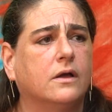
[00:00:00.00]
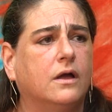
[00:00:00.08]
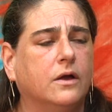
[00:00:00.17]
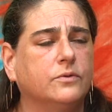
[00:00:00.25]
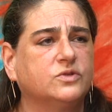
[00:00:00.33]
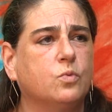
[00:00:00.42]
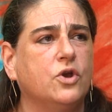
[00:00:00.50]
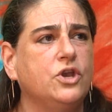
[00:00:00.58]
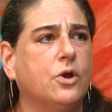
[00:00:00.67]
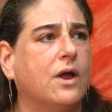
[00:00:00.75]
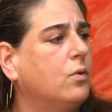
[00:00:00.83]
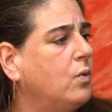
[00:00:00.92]
I was one
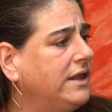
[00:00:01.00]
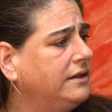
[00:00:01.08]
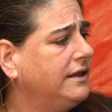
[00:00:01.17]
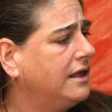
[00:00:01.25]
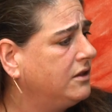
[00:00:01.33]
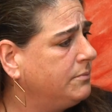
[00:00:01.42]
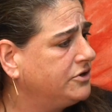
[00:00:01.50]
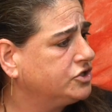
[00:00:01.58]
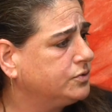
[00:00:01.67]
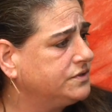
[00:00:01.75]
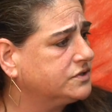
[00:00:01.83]
year at Whately Elementary yep.